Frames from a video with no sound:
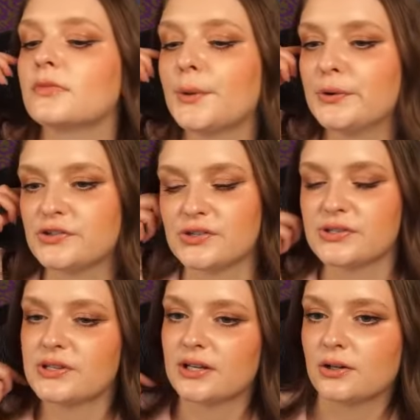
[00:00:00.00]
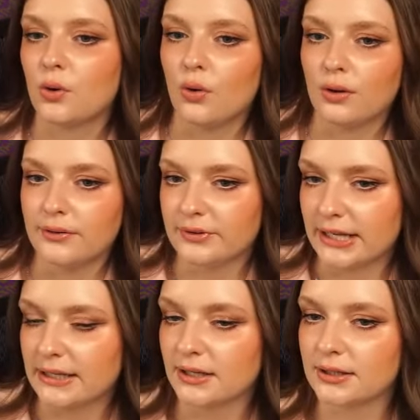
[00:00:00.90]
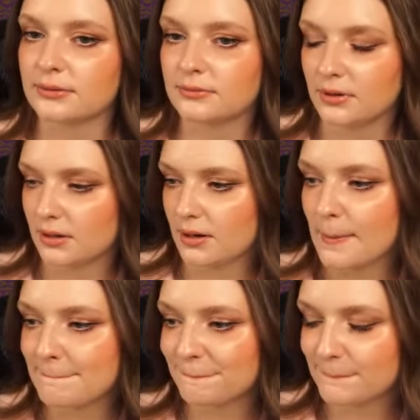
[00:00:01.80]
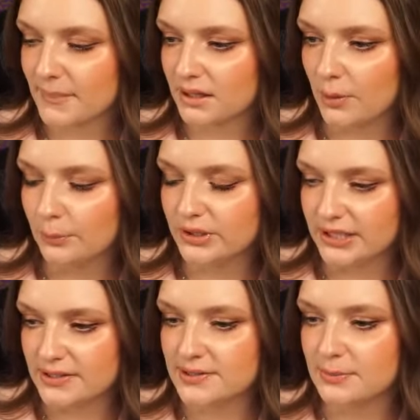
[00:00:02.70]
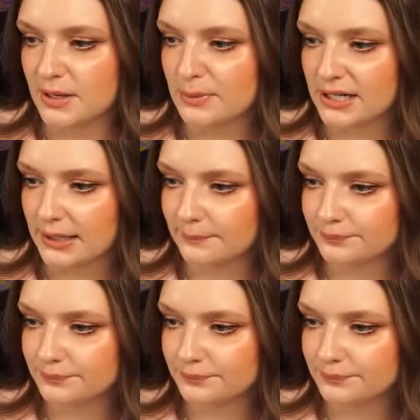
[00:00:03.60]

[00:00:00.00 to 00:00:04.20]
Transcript: Which is the goal of like a uh, company is to make money.